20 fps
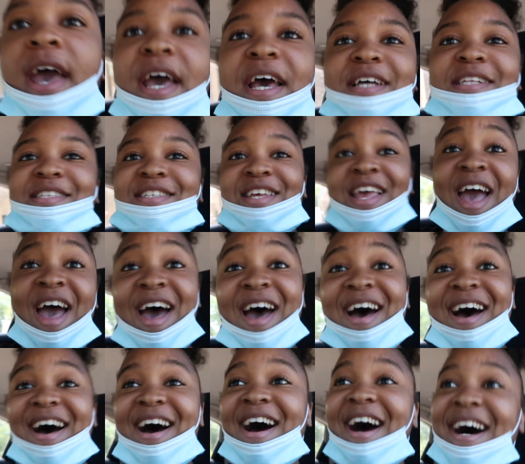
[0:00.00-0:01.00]
And
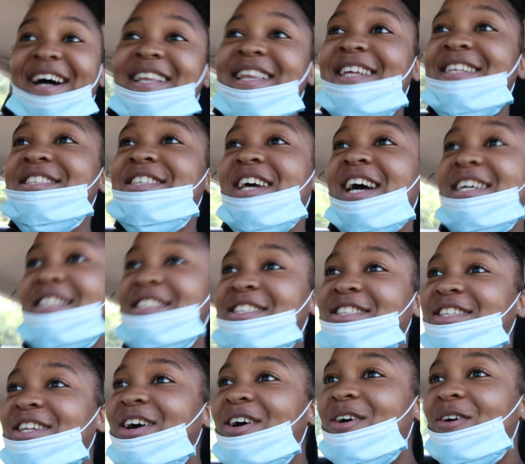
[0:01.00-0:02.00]
yeah, I'll let you
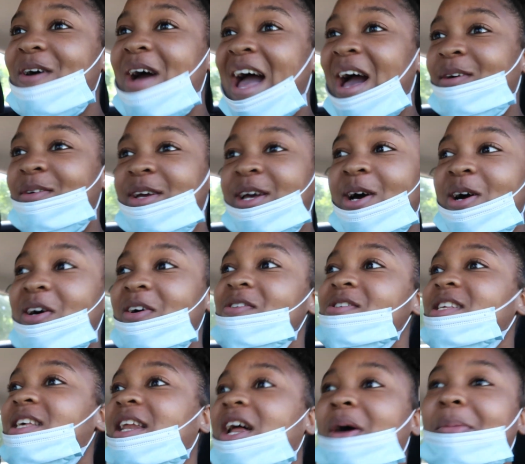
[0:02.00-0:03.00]
guys know how it
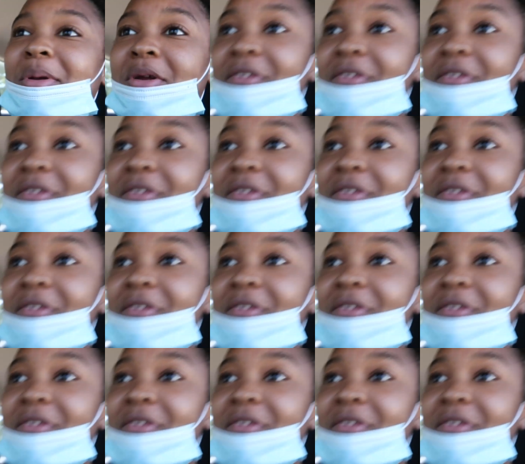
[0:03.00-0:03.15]
goes, and I'll